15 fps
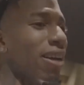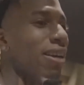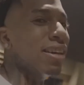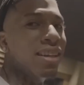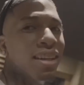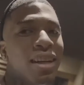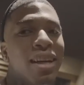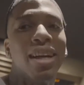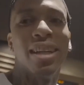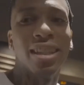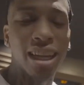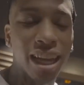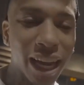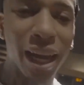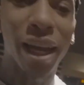That we
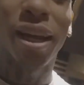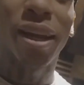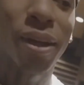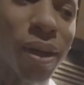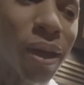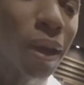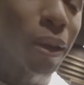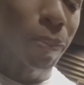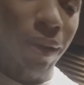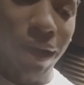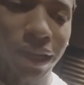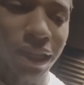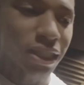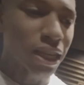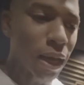skate up.
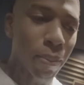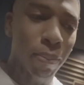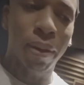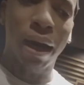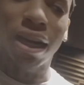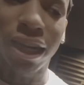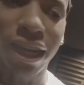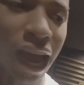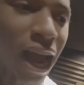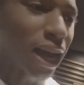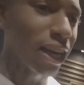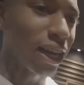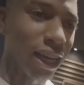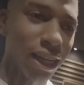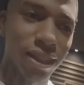Yeah, he
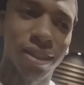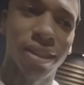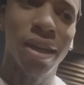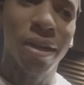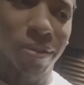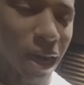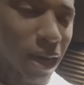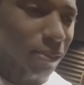dropped the vlog.